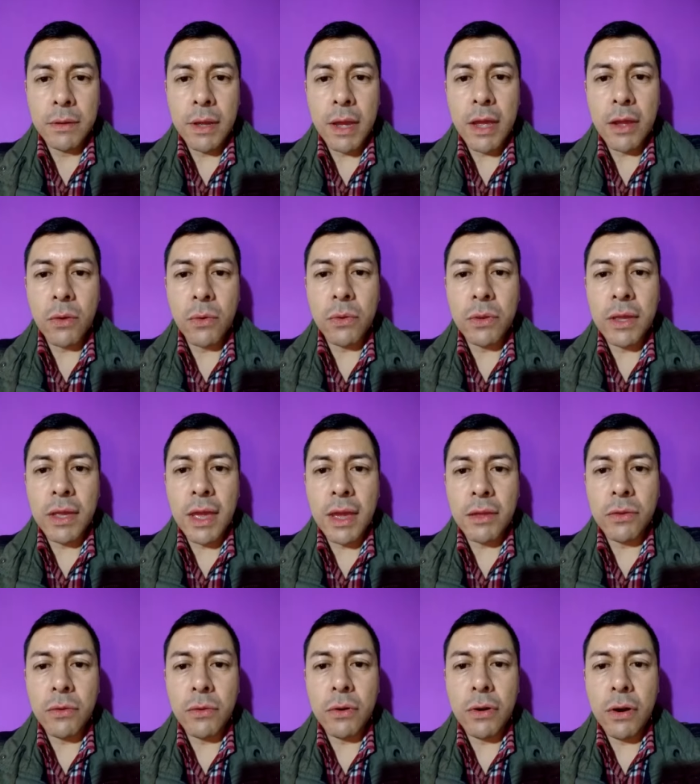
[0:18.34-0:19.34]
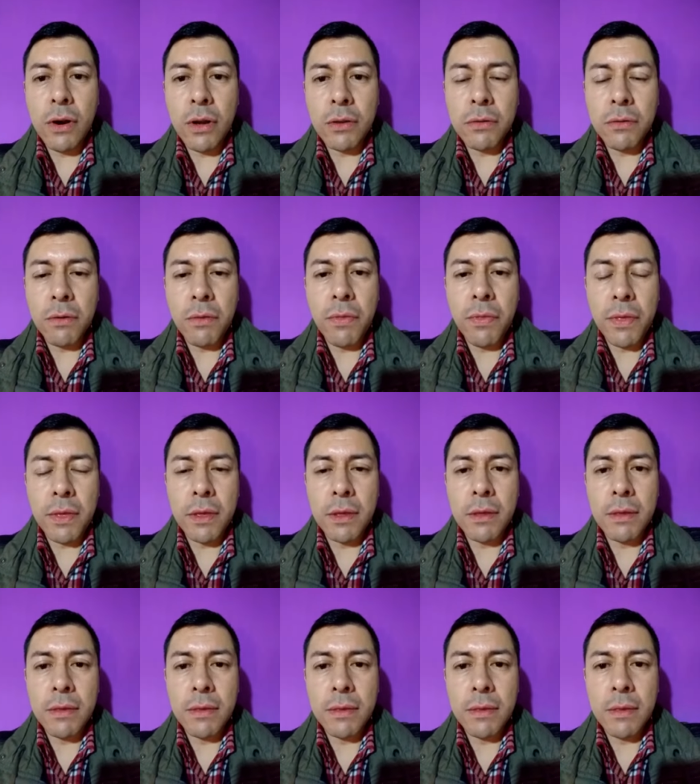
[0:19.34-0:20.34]
I could guide you in lots of
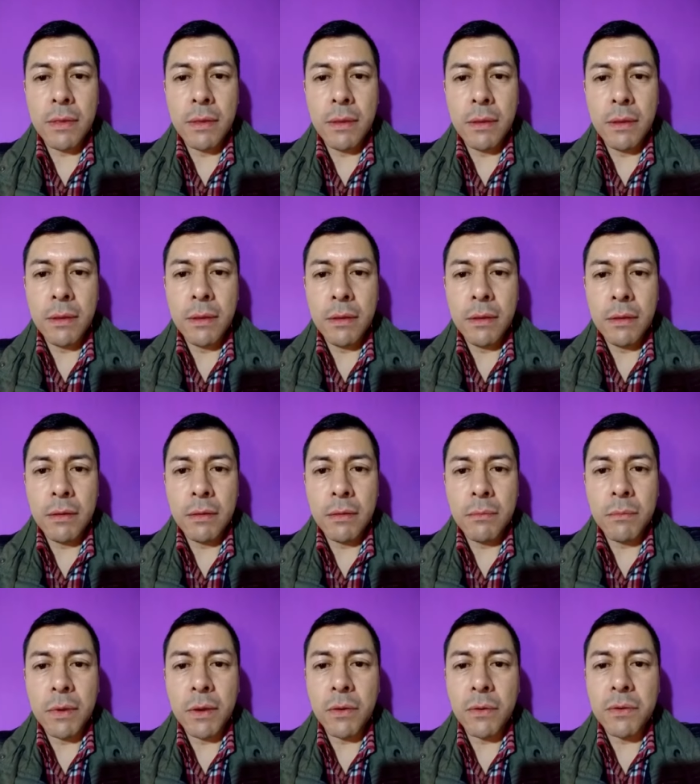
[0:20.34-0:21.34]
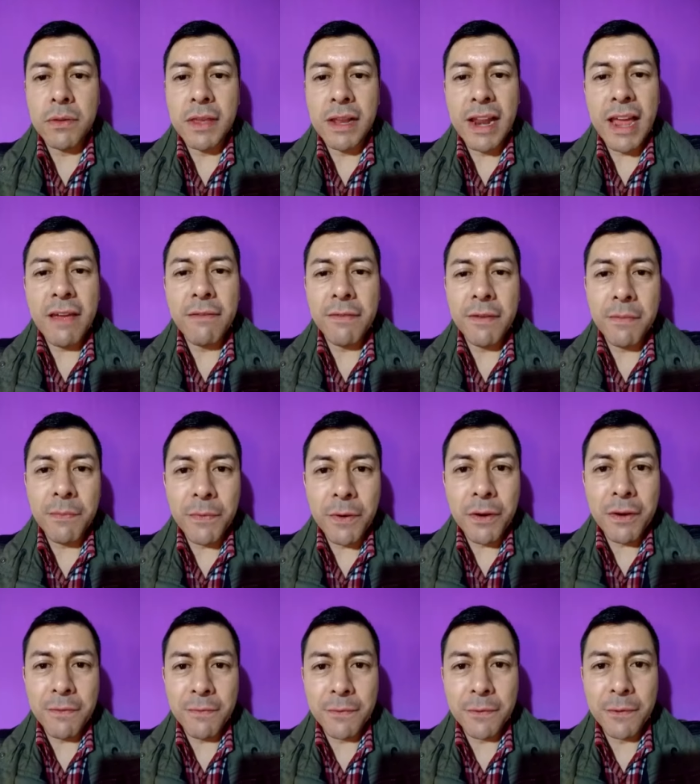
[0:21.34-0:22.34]
things because the life is
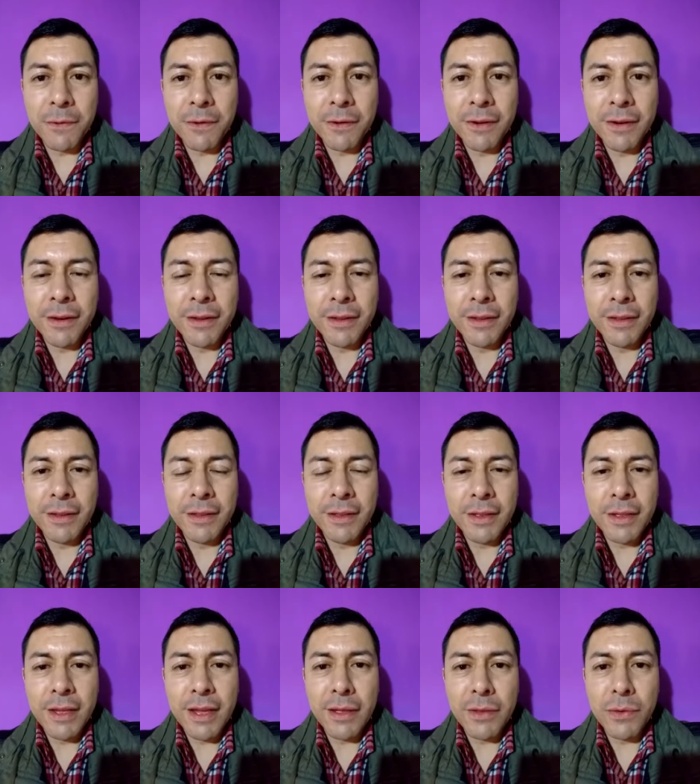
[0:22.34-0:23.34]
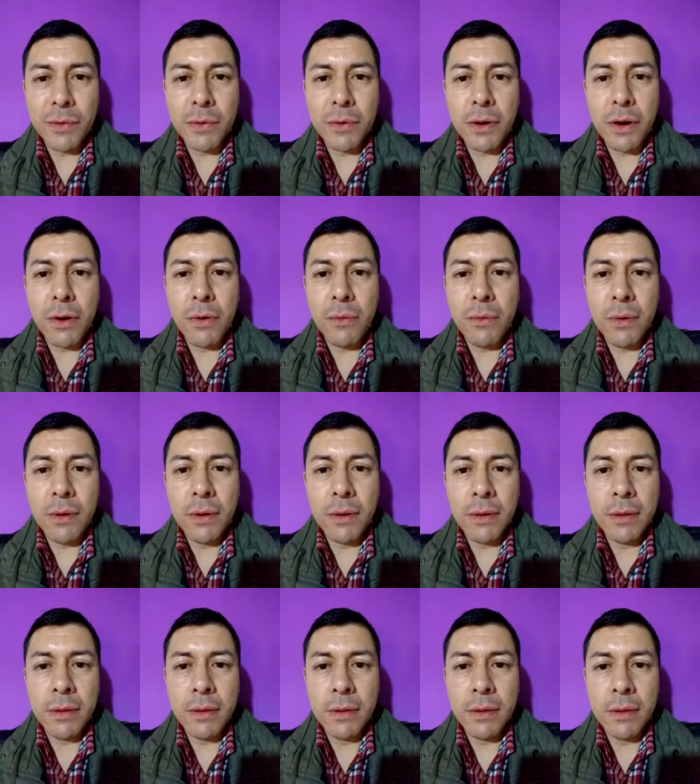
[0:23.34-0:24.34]
beautiful and you know
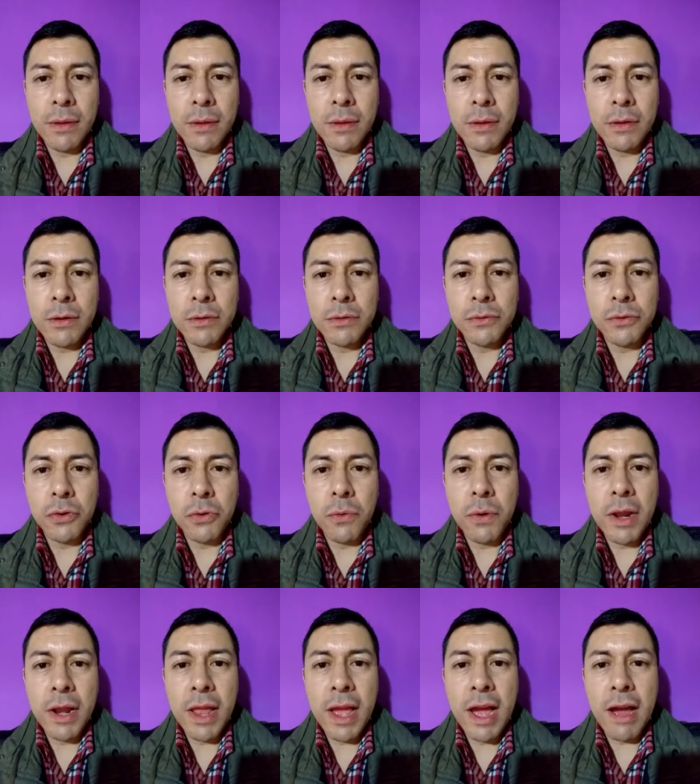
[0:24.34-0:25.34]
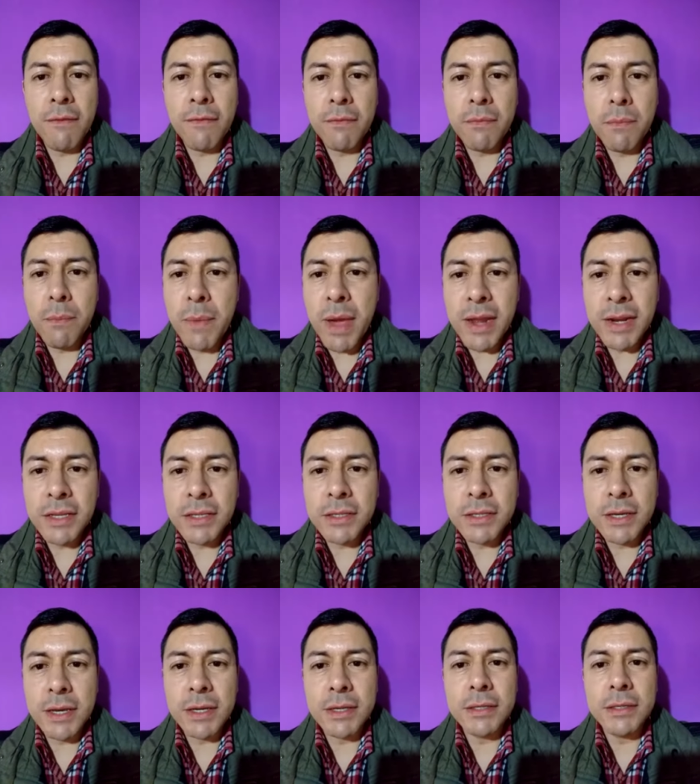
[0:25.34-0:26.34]
you will have many
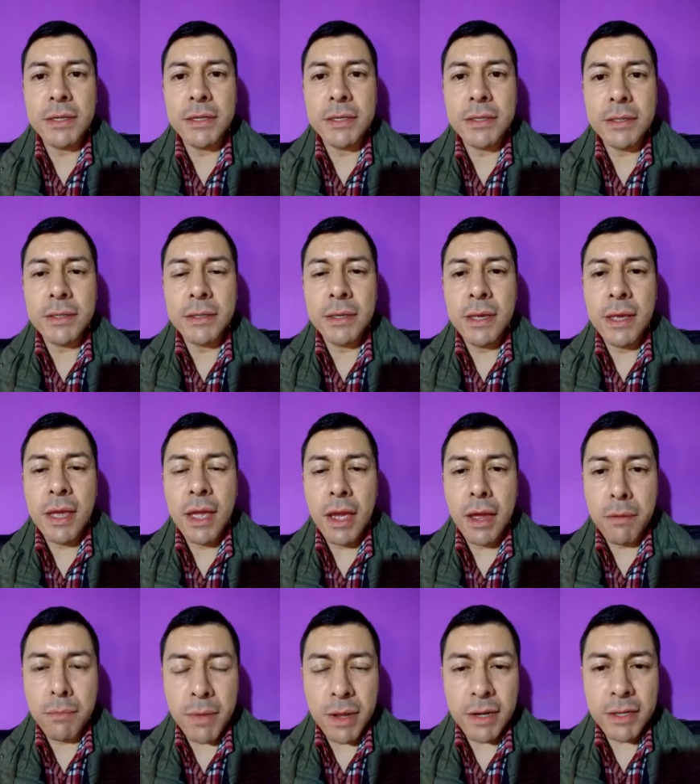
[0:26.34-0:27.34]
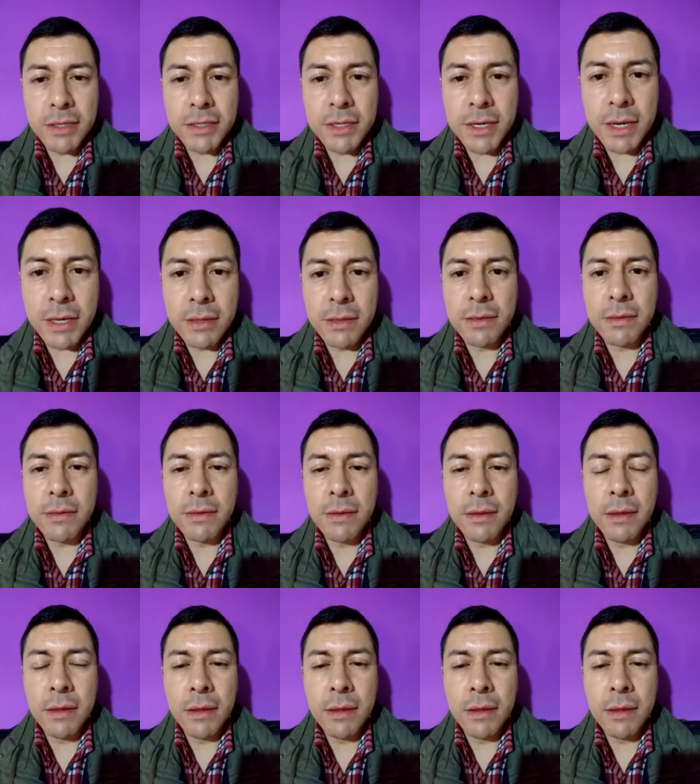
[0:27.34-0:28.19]
changes and many chances